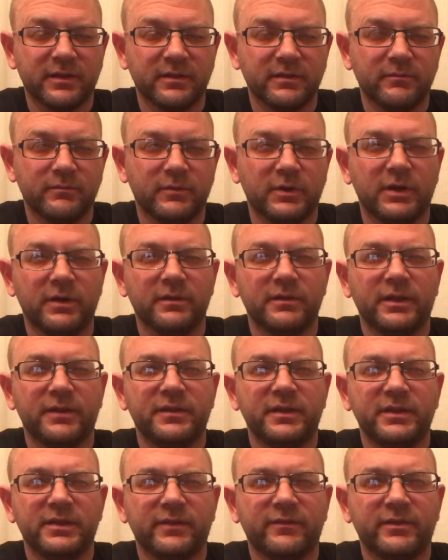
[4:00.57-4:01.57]
well, I
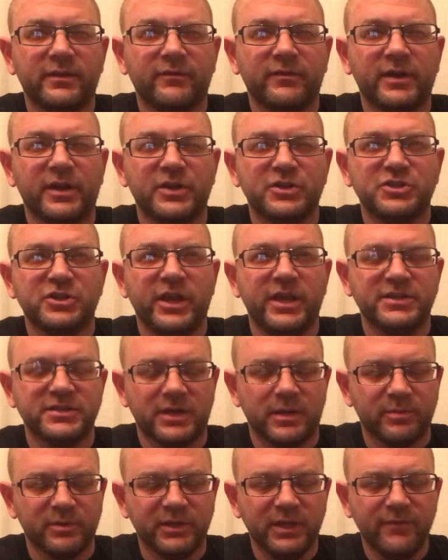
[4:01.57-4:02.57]
think they've kind of changed it. I
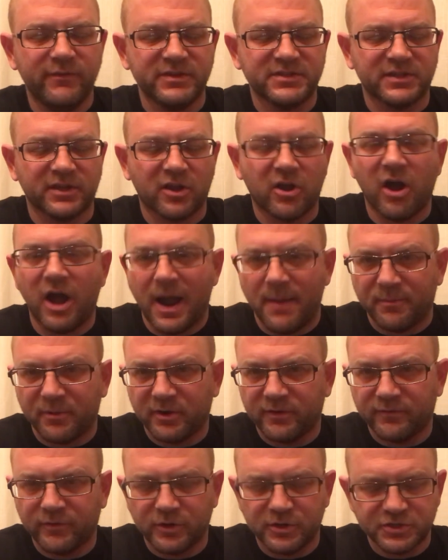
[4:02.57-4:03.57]
believe it's the copper
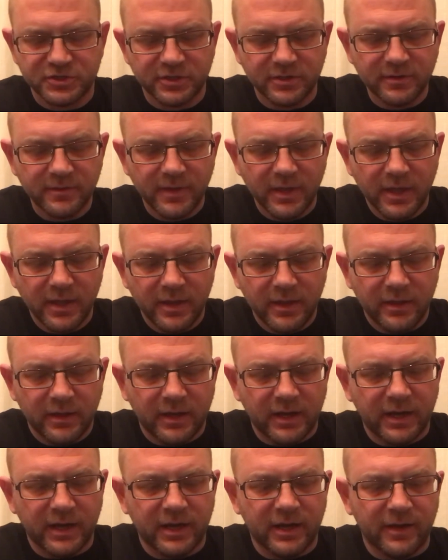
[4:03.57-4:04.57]
version
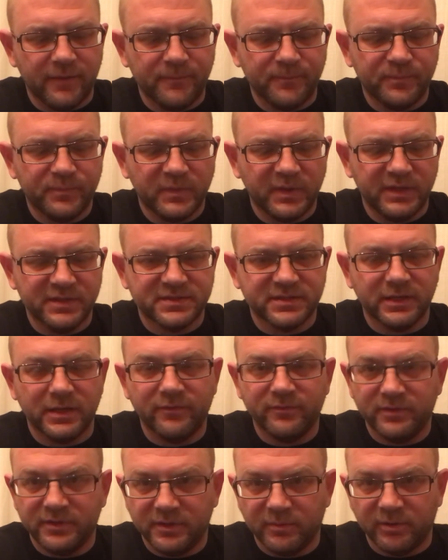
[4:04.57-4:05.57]
instead
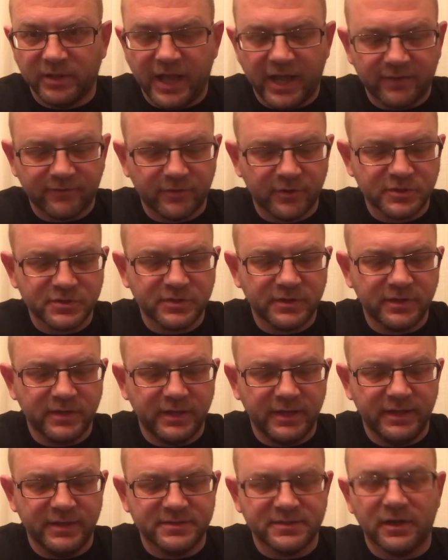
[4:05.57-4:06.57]
of the black version
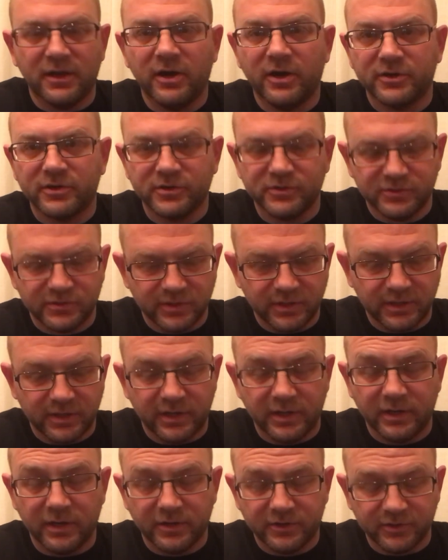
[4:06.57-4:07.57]
is
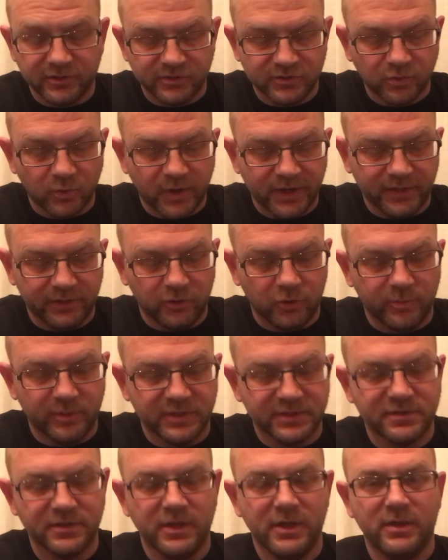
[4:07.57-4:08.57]
120
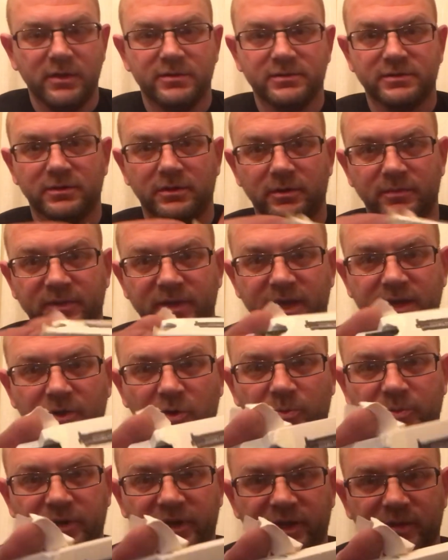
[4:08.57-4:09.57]
lumens. So I'm kind of
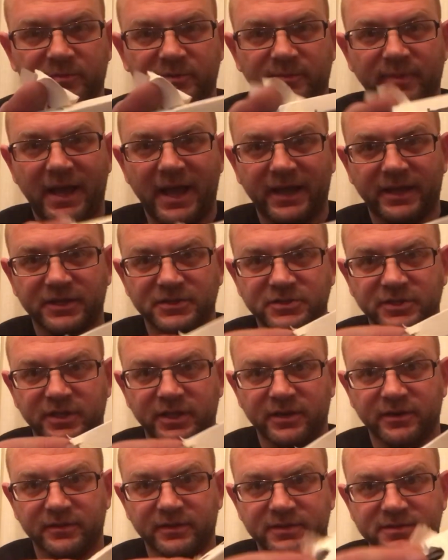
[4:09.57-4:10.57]
opening up the packaging
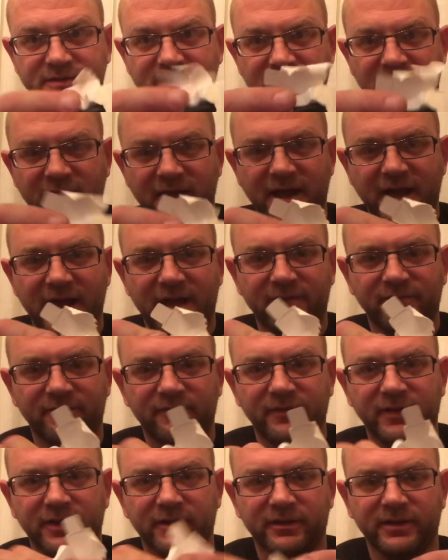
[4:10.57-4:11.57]
here. That's not
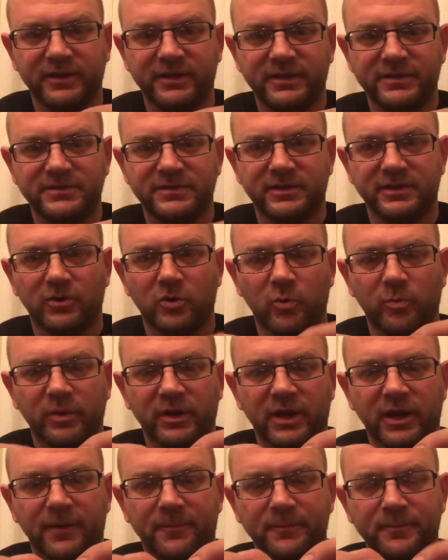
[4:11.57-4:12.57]
very easy to open
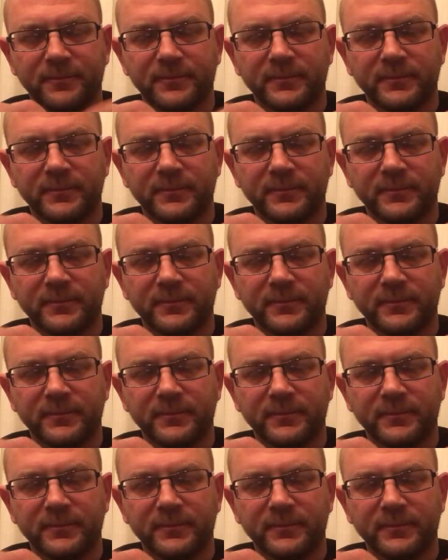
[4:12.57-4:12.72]
up,